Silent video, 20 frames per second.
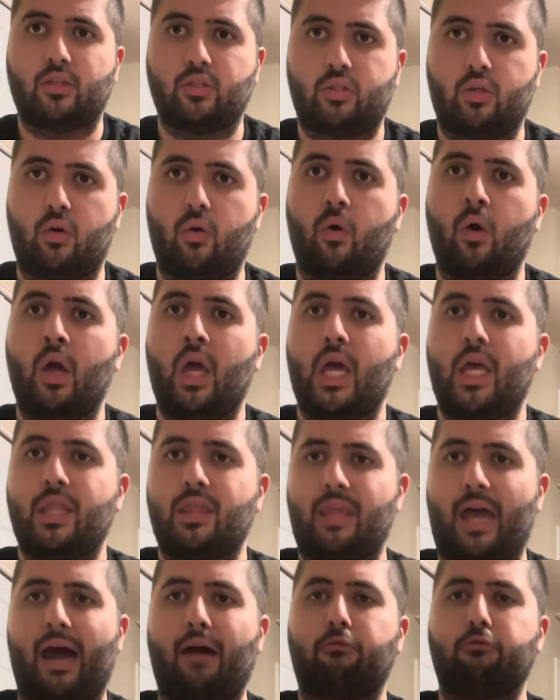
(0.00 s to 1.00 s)
So
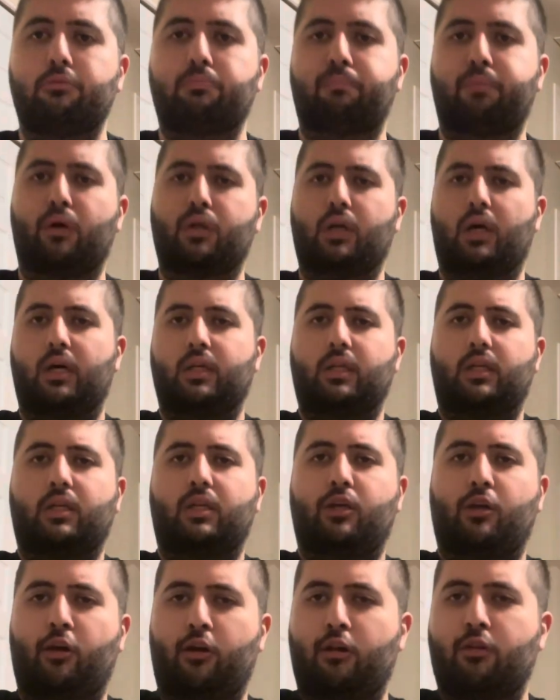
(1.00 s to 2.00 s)
that would put on a
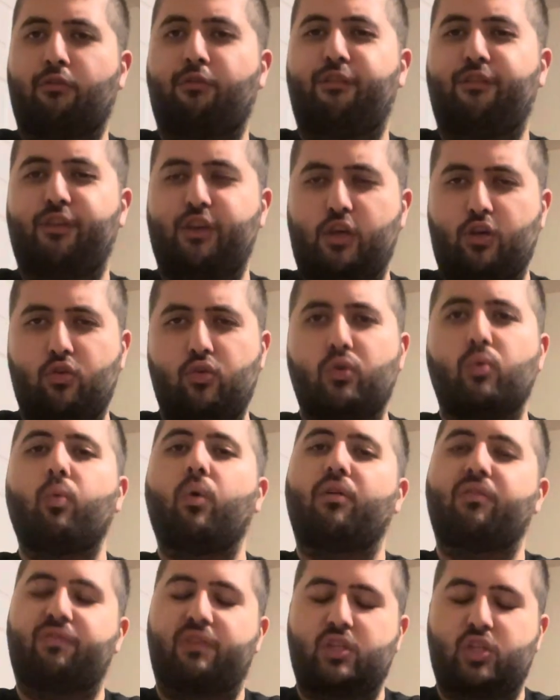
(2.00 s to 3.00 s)
good feud
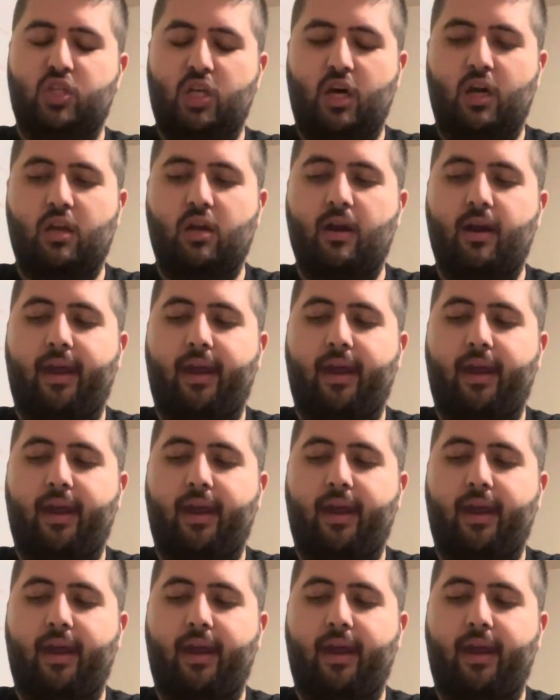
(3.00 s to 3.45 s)
with each other.